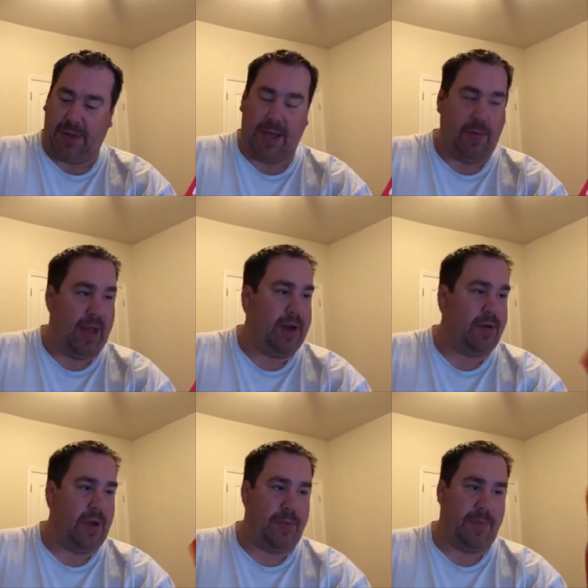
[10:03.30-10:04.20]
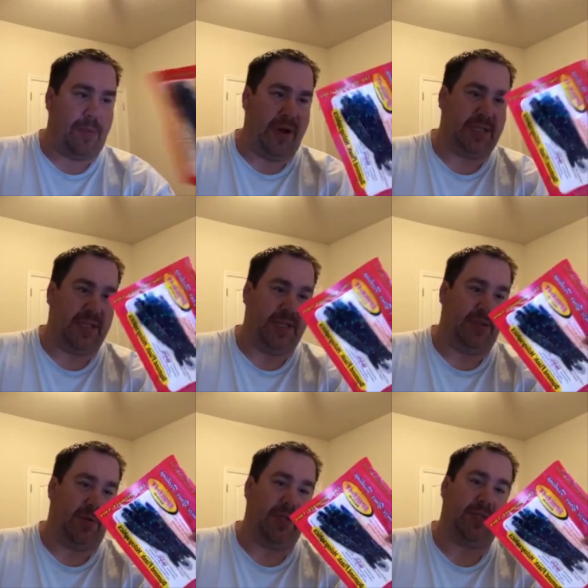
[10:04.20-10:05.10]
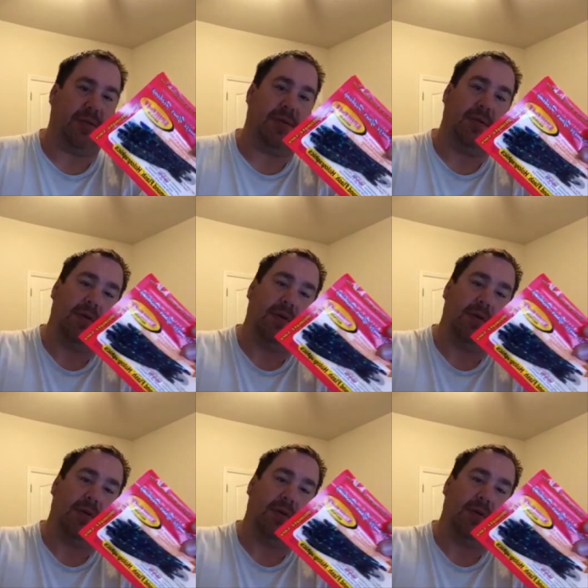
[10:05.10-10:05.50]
Okay, well, I don't know the price of these ones.